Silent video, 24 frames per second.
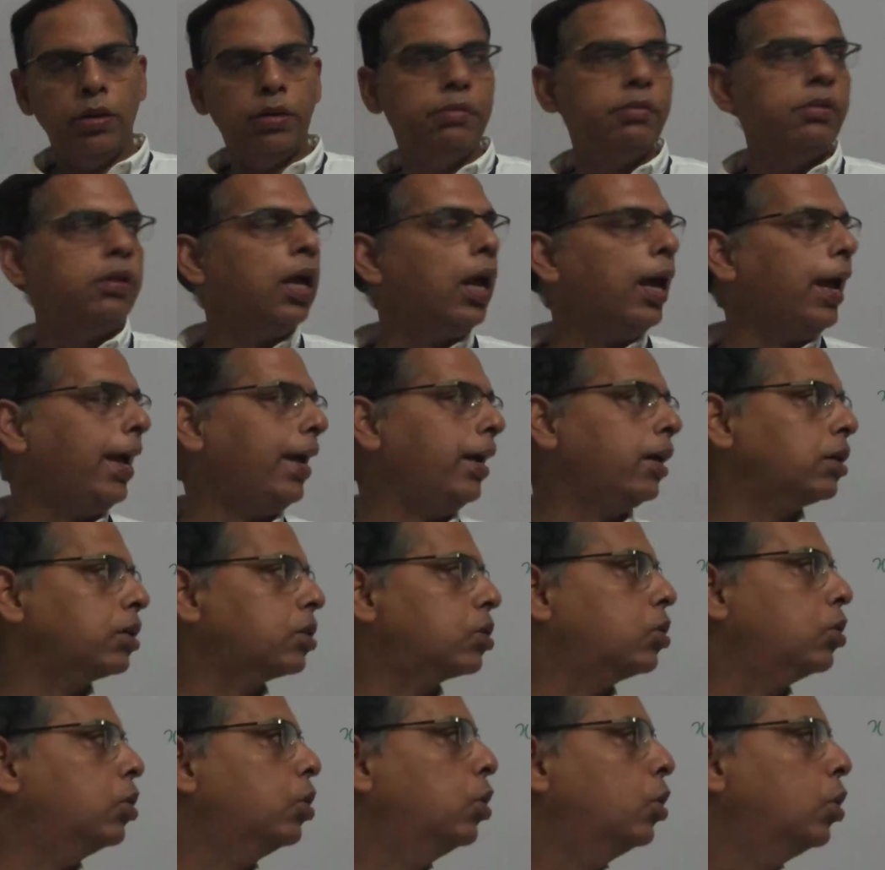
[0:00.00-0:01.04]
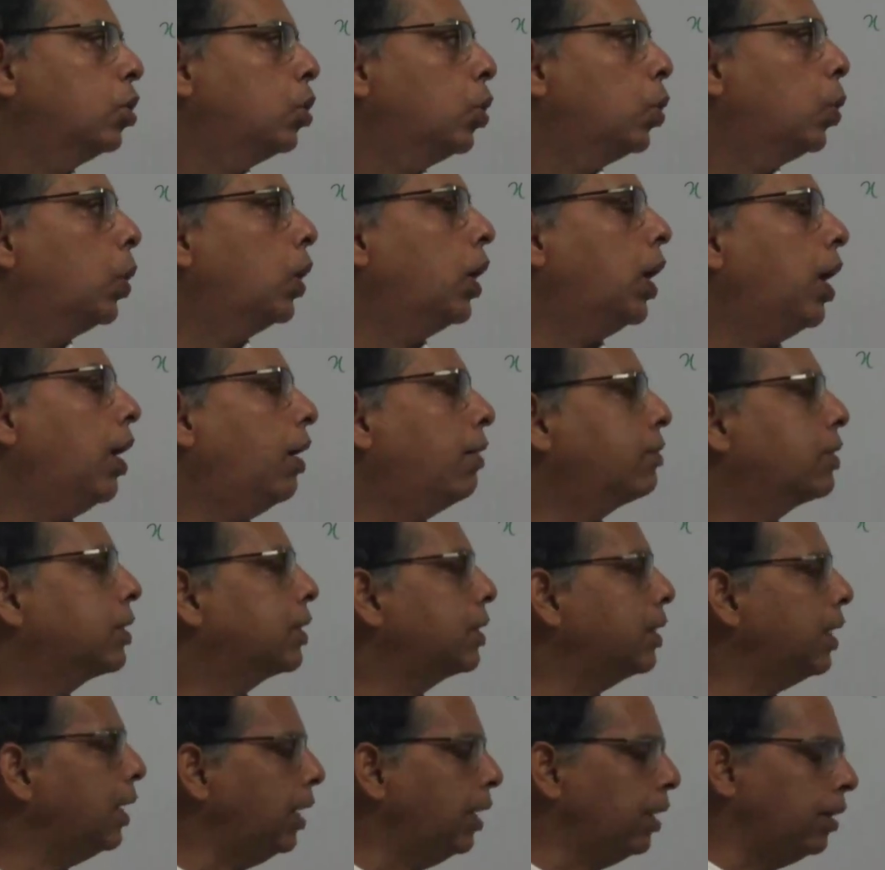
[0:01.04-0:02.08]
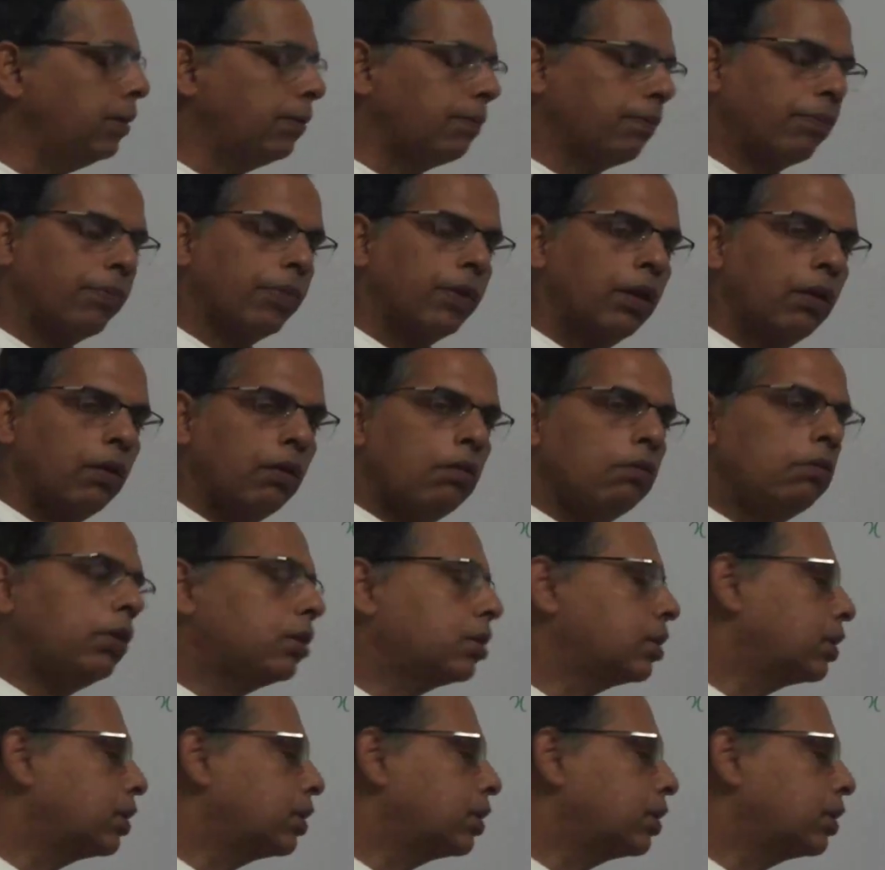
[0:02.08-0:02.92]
Next we have seen that